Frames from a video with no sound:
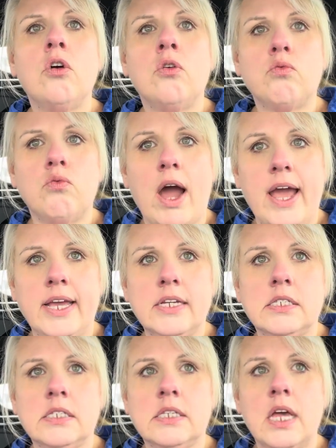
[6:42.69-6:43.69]

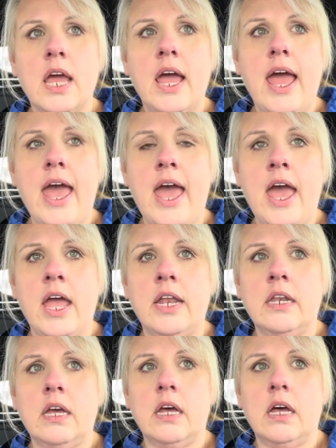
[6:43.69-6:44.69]
rice,
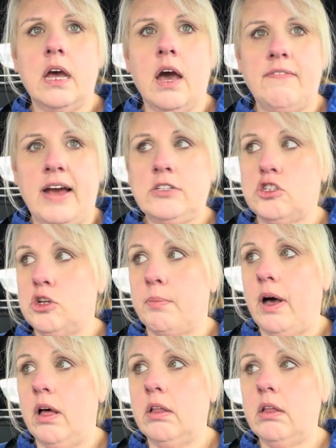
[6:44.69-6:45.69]
and a
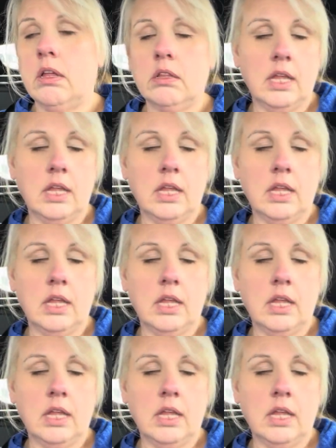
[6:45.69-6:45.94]
vegetable,